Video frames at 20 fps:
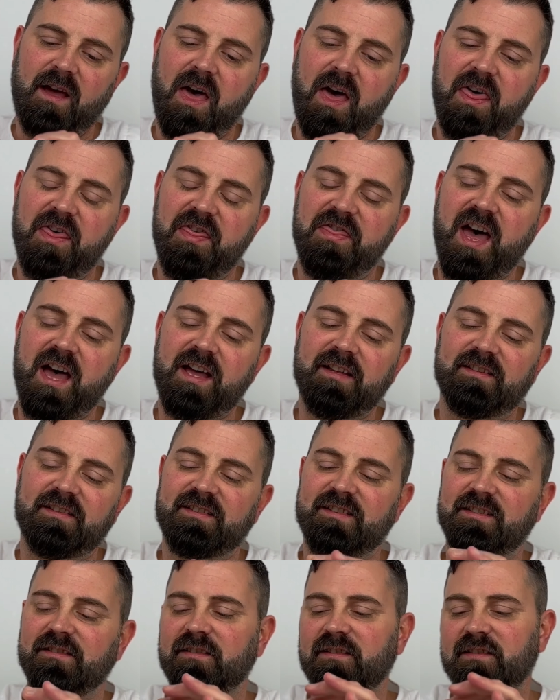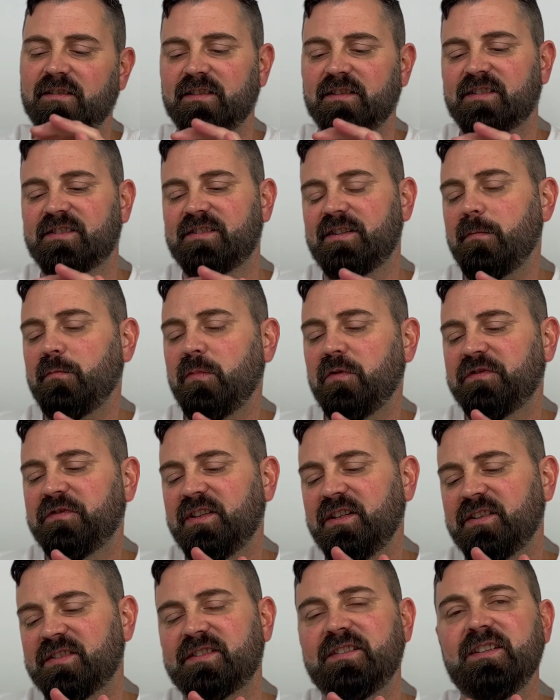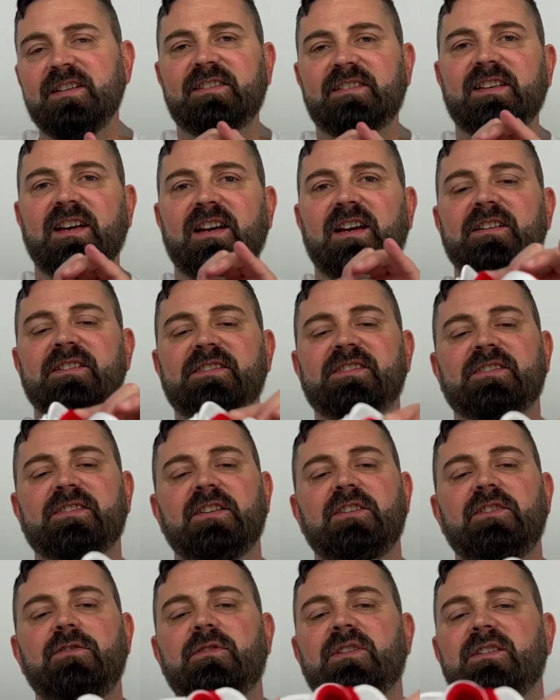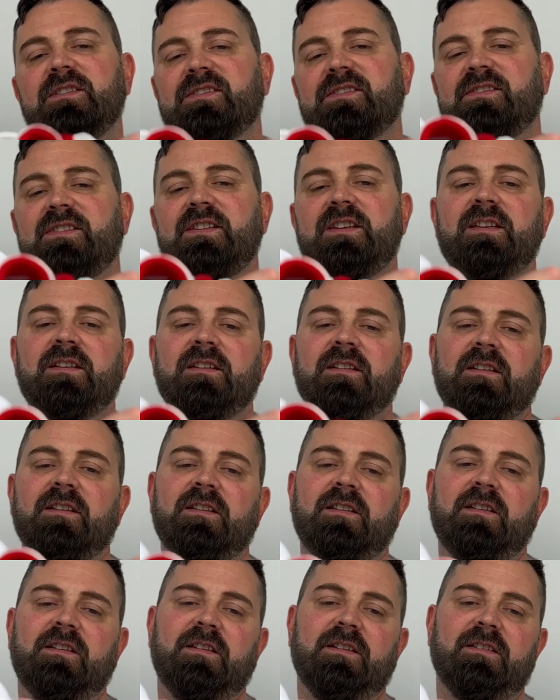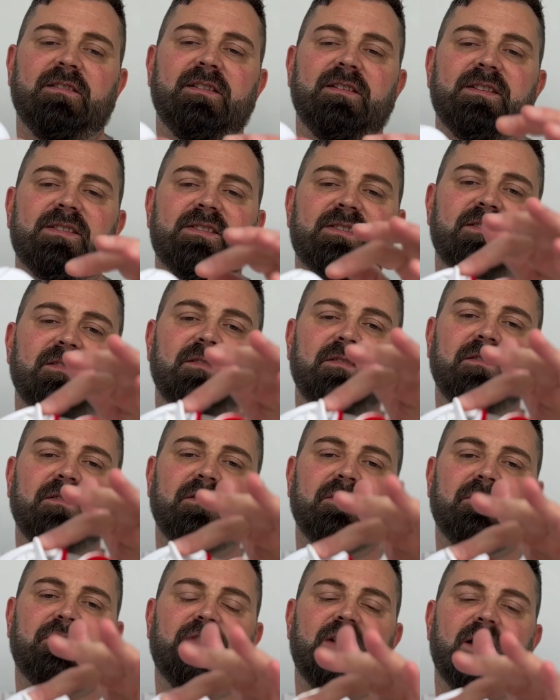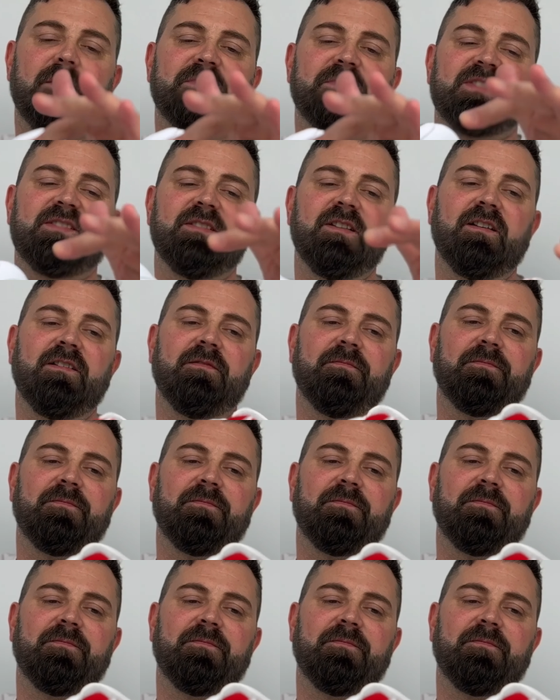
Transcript: that some of these details, you can see this flaps here,